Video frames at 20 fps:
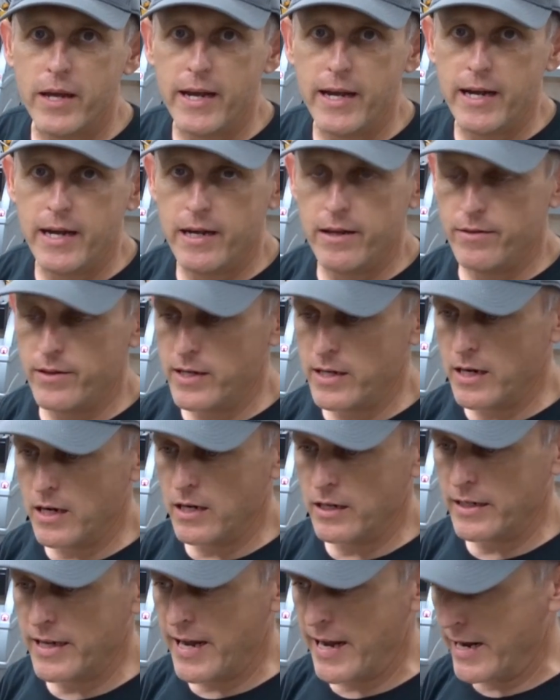and
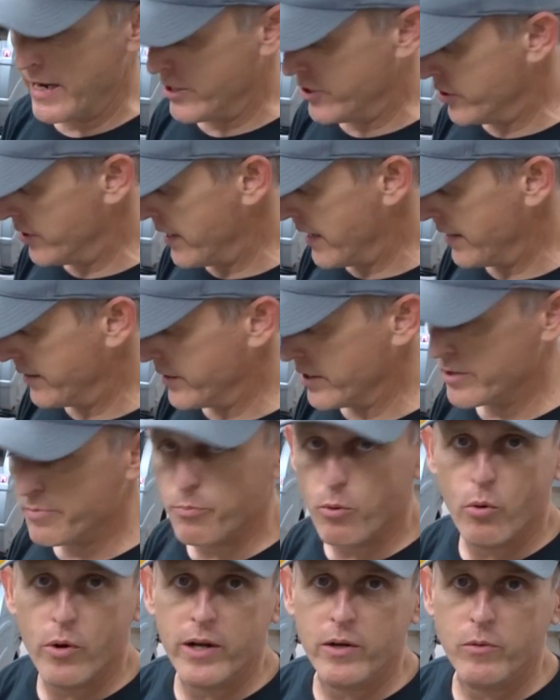the cage at this
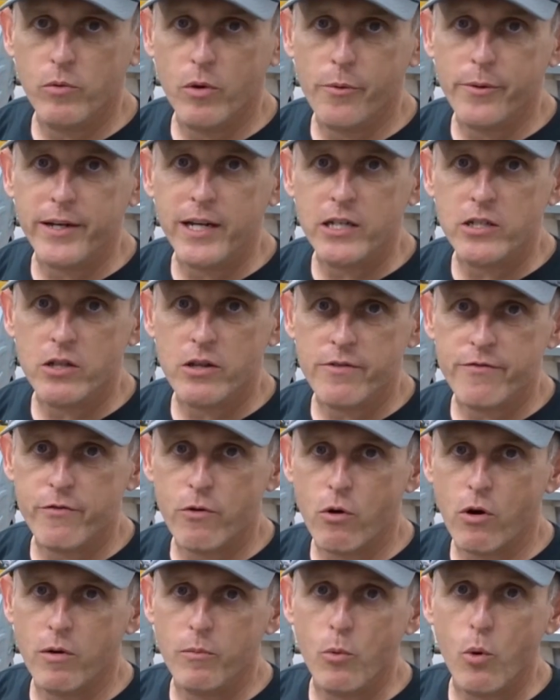point. And when we get to the
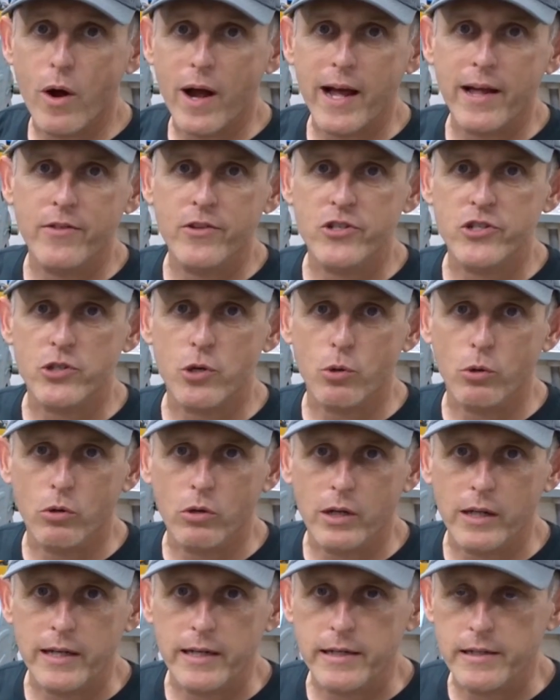farm, we'll add the
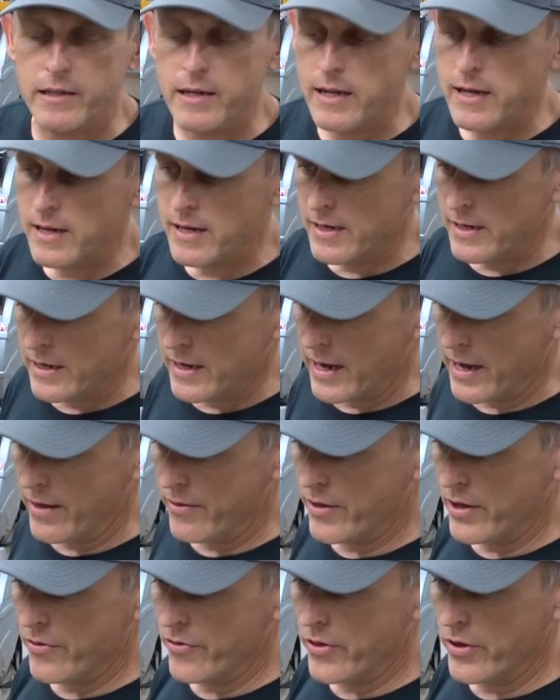solar lid
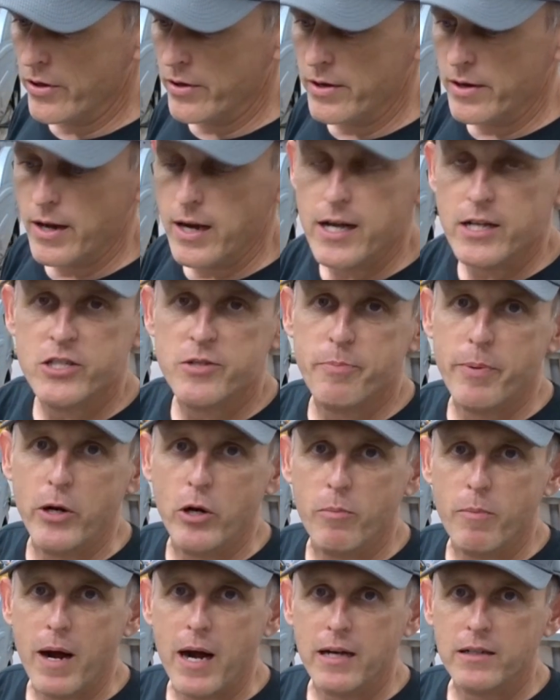and then the
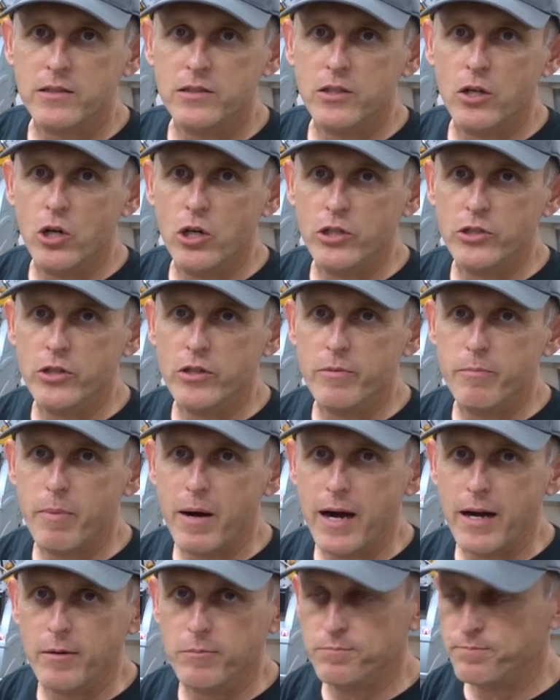spinner box onto the
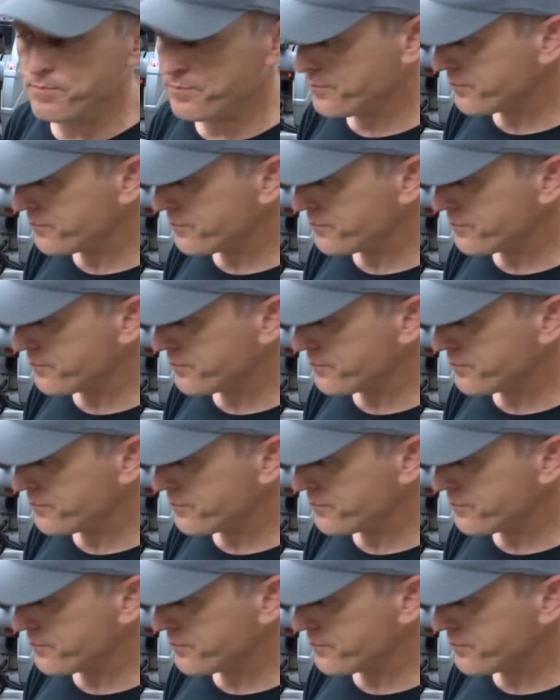bottom.